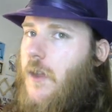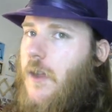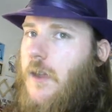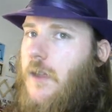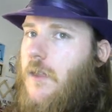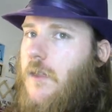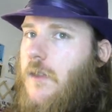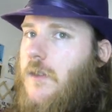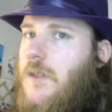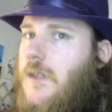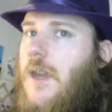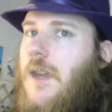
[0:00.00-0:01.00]
in the
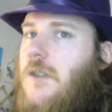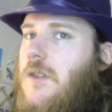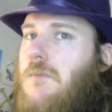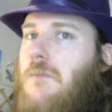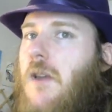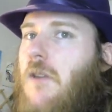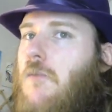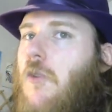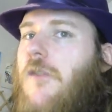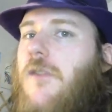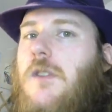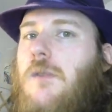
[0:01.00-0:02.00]
stages, Metal Morph is